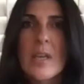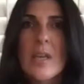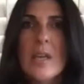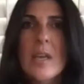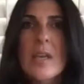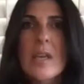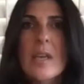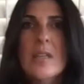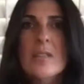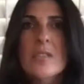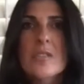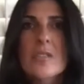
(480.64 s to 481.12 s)

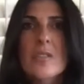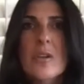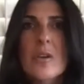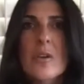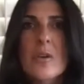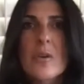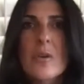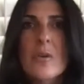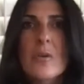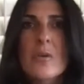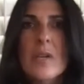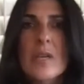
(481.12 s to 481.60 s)
And
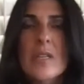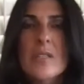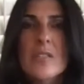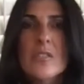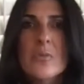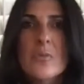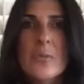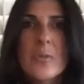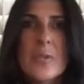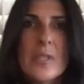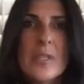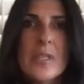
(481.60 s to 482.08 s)
so
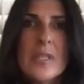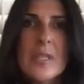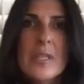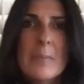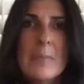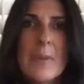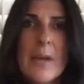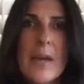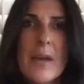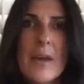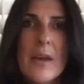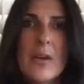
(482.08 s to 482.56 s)
it's really
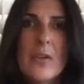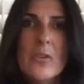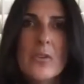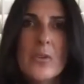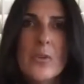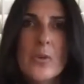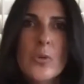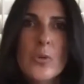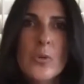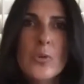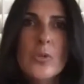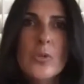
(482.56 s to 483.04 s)
about who